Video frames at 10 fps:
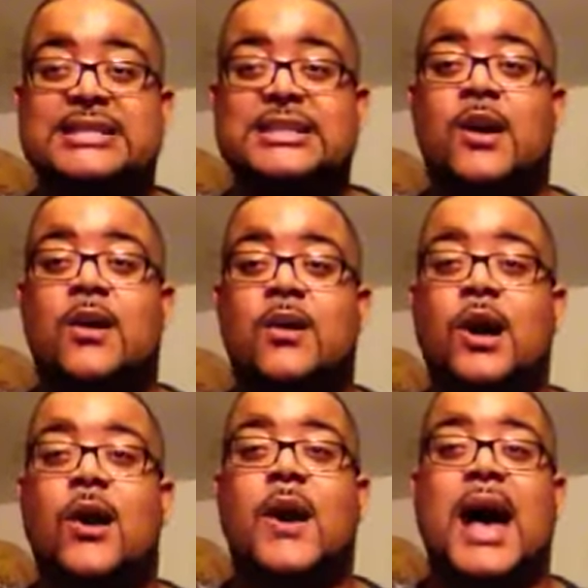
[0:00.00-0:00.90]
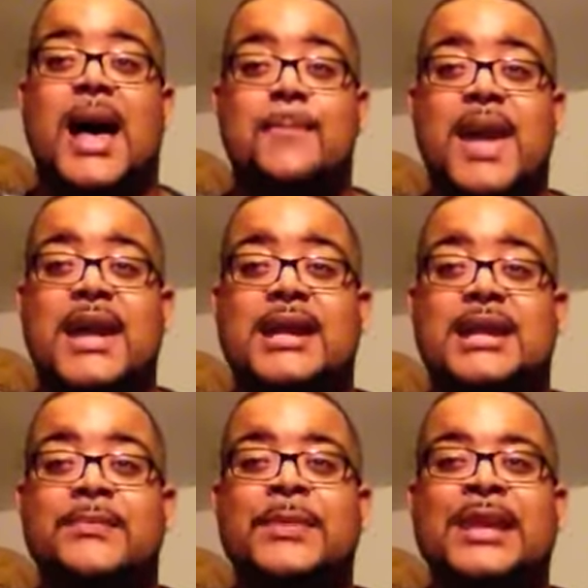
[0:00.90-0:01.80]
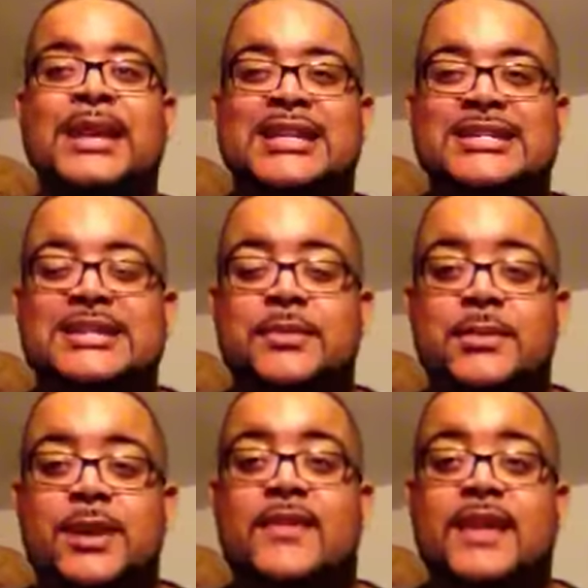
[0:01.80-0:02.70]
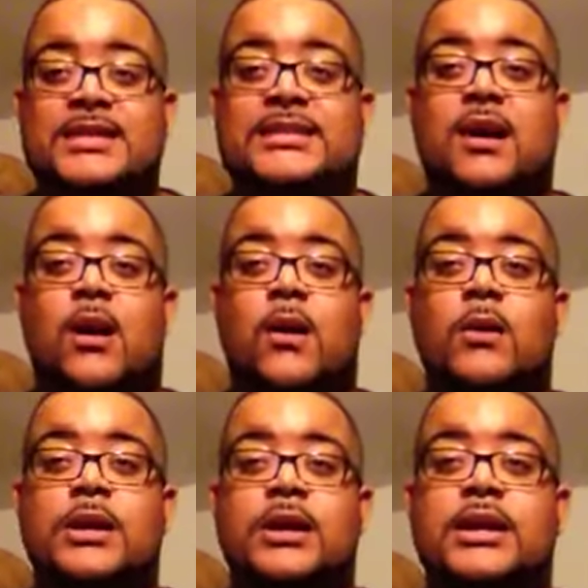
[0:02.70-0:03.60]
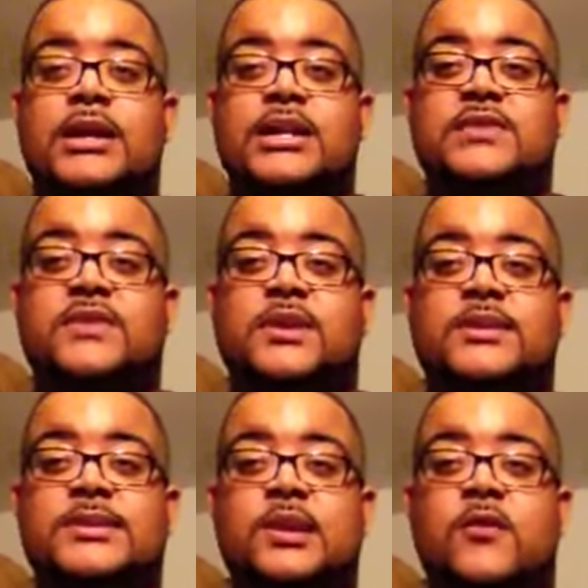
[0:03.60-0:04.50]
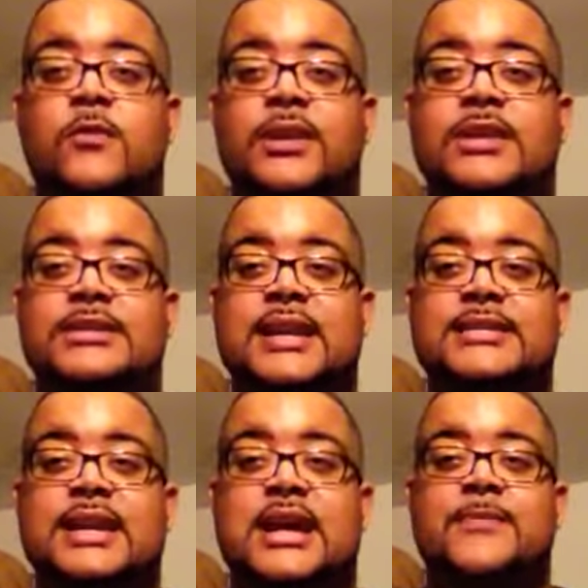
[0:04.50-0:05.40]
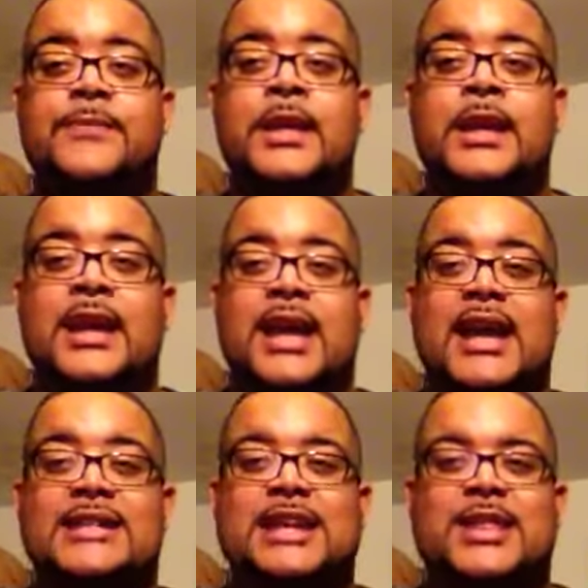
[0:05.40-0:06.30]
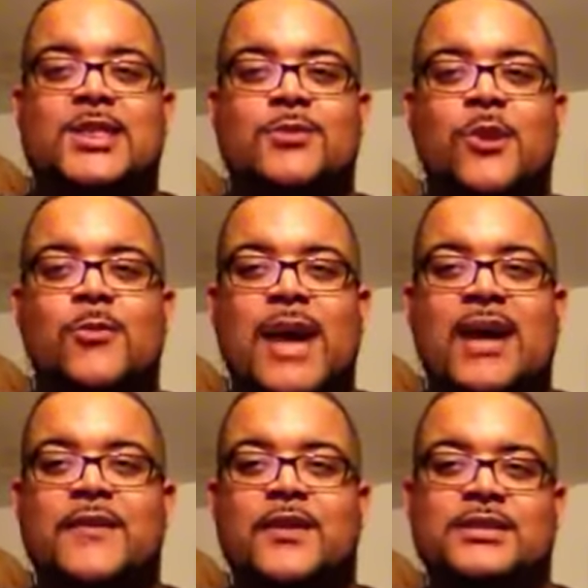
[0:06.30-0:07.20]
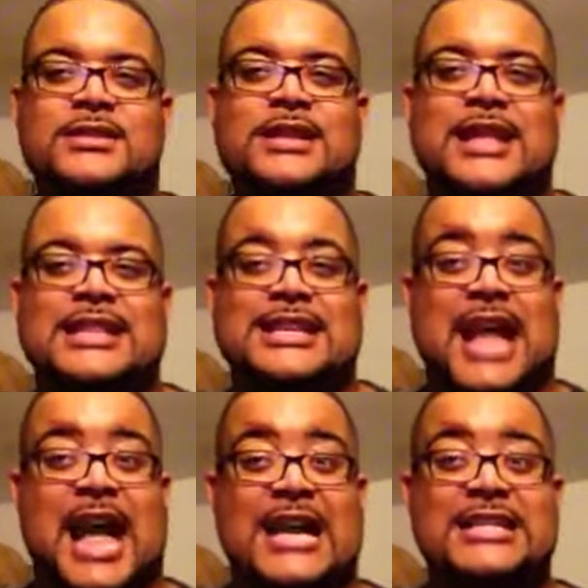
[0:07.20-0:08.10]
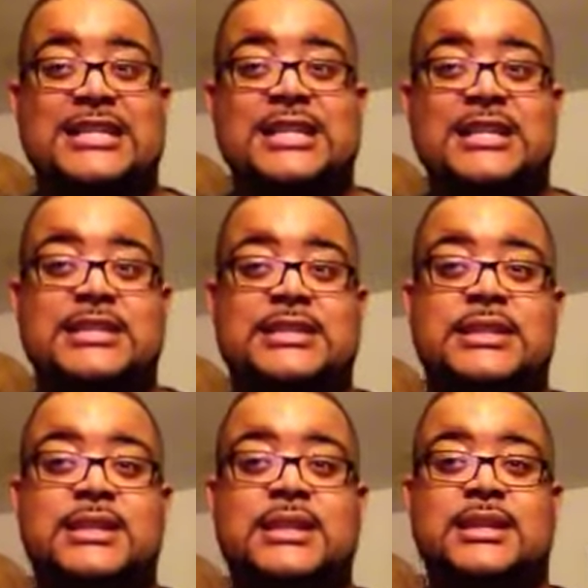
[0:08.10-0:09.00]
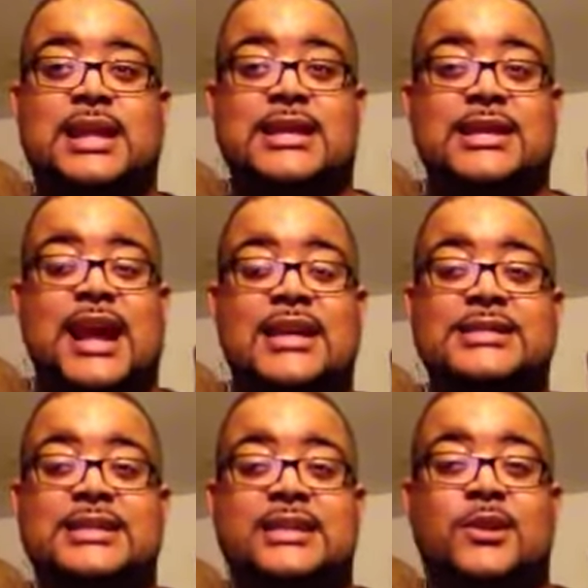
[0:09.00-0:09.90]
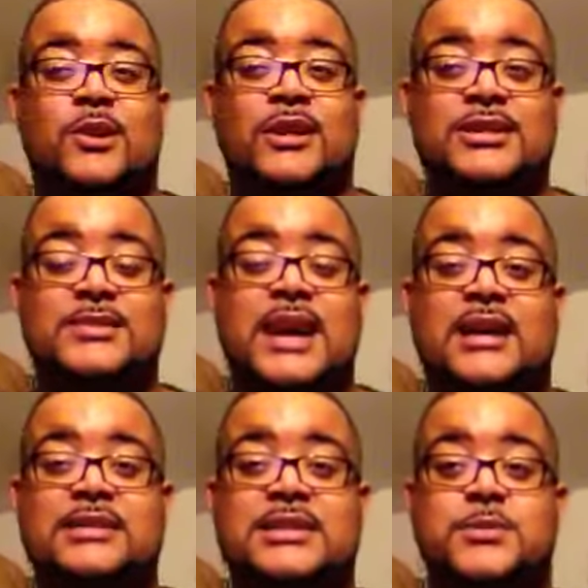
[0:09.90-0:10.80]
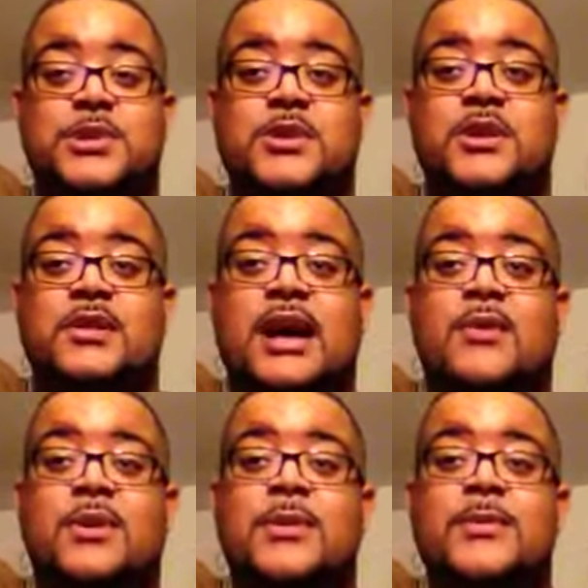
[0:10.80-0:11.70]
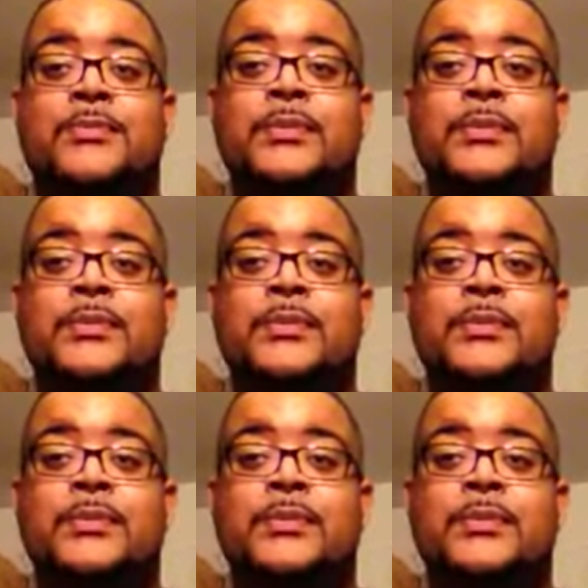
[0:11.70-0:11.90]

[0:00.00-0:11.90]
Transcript: song called I Made It. It's something about that song. Is very soulful, but at the same time, it has that throwback feel to like the 90s to the early 2000s when you hear that one.